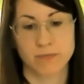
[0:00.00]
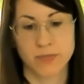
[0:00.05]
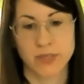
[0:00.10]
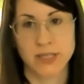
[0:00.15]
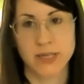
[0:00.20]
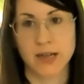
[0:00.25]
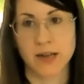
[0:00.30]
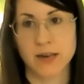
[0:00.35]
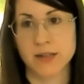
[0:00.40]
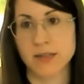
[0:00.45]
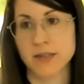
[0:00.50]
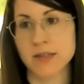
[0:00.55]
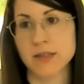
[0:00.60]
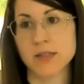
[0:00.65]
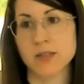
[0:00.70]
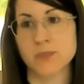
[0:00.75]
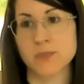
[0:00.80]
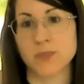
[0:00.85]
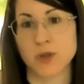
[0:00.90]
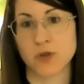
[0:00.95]

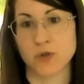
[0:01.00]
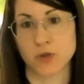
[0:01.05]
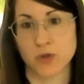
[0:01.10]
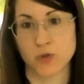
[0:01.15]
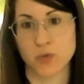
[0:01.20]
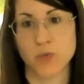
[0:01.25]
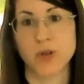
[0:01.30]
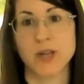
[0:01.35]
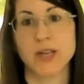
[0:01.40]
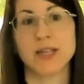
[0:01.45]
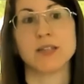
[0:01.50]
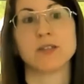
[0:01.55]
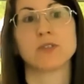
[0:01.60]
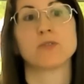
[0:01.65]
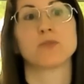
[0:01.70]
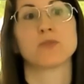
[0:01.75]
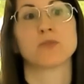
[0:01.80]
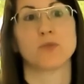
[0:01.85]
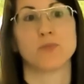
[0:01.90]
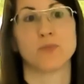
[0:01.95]
Challenges because we need
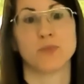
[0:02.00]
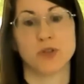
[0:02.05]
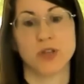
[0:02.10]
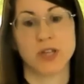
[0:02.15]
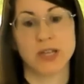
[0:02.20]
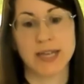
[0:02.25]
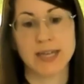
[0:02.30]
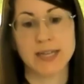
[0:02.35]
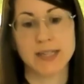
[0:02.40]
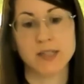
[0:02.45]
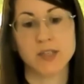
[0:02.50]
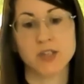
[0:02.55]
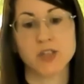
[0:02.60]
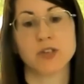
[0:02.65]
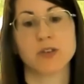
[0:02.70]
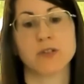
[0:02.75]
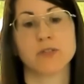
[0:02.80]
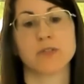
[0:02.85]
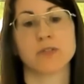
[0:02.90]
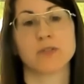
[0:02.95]
to communicate
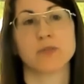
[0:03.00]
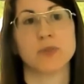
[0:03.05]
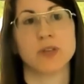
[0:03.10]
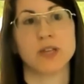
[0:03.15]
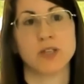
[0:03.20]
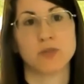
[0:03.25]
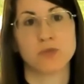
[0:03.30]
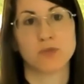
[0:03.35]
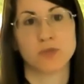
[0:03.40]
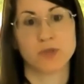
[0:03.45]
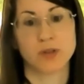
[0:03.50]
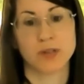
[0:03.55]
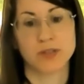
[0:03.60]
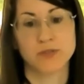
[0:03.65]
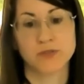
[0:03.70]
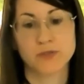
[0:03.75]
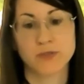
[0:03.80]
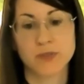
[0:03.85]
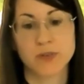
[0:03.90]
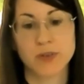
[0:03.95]
each other, we need to
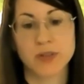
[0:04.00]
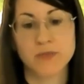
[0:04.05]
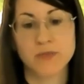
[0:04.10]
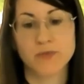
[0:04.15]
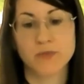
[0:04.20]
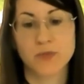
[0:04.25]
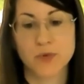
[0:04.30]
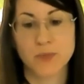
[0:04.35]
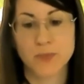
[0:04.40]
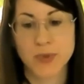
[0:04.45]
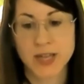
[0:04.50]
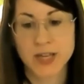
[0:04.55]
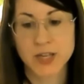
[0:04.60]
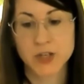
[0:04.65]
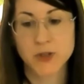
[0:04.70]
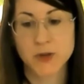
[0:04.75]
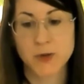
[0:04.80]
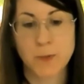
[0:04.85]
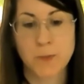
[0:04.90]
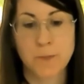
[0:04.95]
transfer
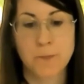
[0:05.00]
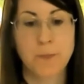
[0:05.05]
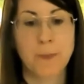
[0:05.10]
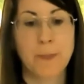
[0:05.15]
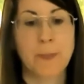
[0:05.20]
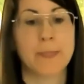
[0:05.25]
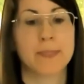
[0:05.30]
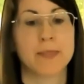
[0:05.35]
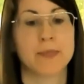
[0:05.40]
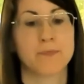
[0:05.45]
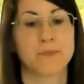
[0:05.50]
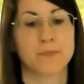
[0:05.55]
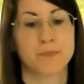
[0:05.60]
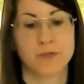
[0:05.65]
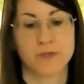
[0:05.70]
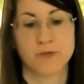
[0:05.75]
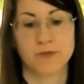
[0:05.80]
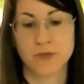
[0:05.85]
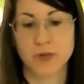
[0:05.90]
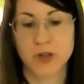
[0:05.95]
information,
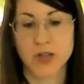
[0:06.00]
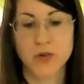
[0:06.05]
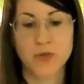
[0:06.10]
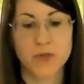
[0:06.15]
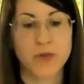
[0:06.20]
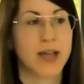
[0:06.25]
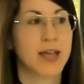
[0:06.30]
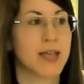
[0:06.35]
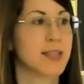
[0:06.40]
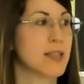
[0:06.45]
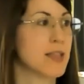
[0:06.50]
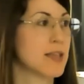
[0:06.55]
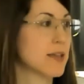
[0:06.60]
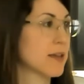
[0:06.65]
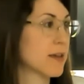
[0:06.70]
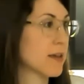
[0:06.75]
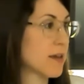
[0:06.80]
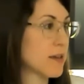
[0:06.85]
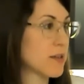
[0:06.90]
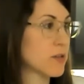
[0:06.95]
free
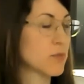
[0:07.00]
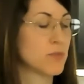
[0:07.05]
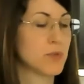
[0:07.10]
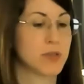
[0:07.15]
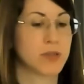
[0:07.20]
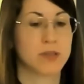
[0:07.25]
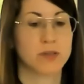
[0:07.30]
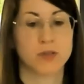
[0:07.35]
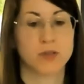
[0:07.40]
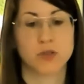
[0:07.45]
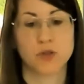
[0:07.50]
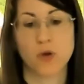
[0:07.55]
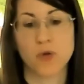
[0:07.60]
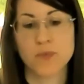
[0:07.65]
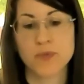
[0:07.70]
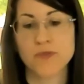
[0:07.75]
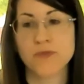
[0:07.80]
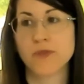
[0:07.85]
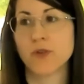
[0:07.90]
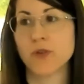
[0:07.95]
riding, as we saw
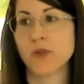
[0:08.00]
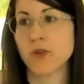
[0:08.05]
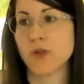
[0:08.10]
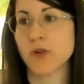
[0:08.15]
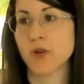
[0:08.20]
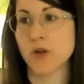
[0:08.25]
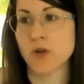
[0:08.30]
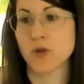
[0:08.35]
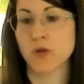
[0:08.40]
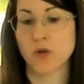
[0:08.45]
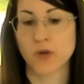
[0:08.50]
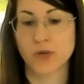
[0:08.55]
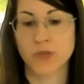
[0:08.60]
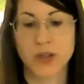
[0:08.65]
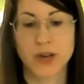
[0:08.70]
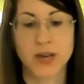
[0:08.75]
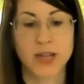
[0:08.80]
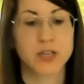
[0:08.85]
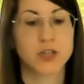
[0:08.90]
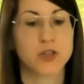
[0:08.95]
before,
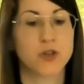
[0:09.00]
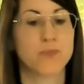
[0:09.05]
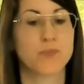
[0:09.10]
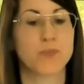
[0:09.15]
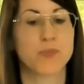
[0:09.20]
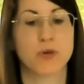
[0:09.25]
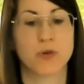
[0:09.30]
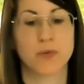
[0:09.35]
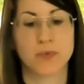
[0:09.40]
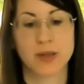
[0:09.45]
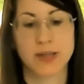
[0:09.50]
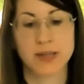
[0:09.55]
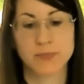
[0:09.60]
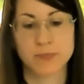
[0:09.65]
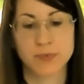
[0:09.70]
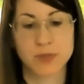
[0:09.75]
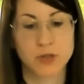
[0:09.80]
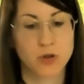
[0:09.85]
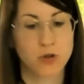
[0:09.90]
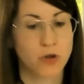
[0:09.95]
coordination
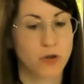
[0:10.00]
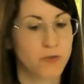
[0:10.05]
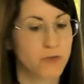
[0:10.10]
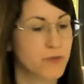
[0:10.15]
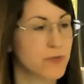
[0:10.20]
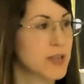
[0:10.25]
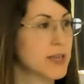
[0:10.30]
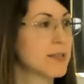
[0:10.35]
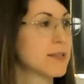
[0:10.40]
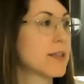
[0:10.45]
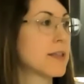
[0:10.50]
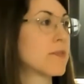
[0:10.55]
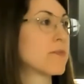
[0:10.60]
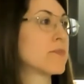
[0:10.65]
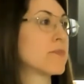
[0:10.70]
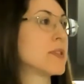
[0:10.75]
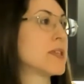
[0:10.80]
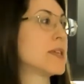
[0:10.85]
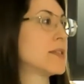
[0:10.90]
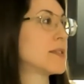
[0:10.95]
problems,
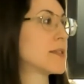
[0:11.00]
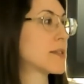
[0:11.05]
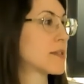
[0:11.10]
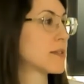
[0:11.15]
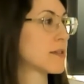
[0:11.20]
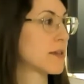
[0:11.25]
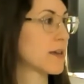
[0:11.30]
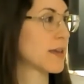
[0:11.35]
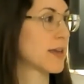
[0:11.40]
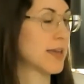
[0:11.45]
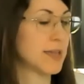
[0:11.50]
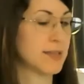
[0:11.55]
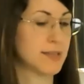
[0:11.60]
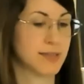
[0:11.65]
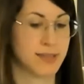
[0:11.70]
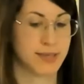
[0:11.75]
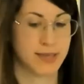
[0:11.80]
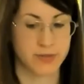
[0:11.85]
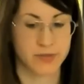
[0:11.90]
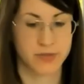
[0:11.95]
conflicting needs,
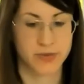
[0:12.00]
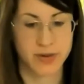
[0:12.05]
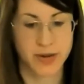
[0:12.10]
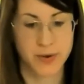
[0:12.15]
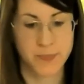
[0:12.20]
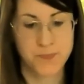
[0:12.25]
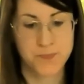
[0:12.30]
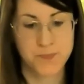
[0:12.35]
etc.